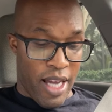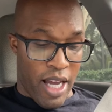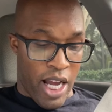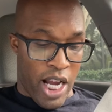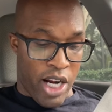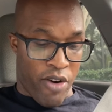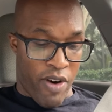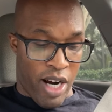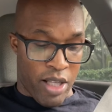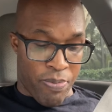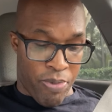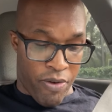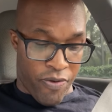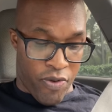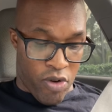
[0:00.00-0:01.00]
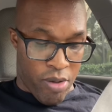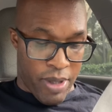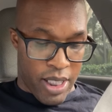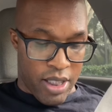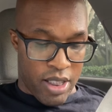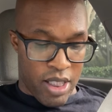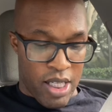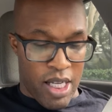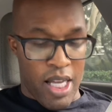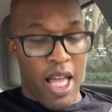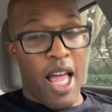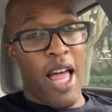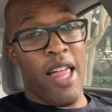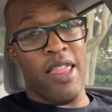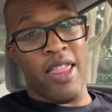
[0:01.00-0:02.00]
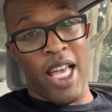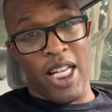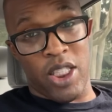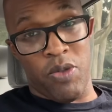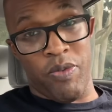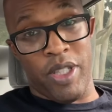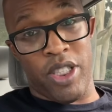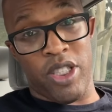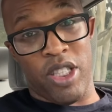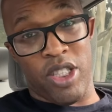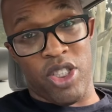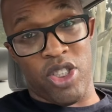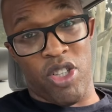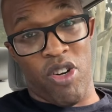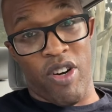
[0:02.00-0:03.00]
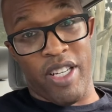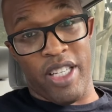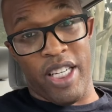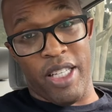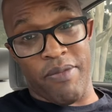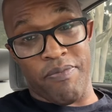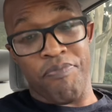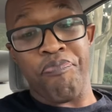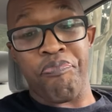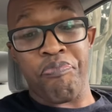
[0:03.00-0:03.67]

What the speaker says: aircraft performance, that's when it's going to start getting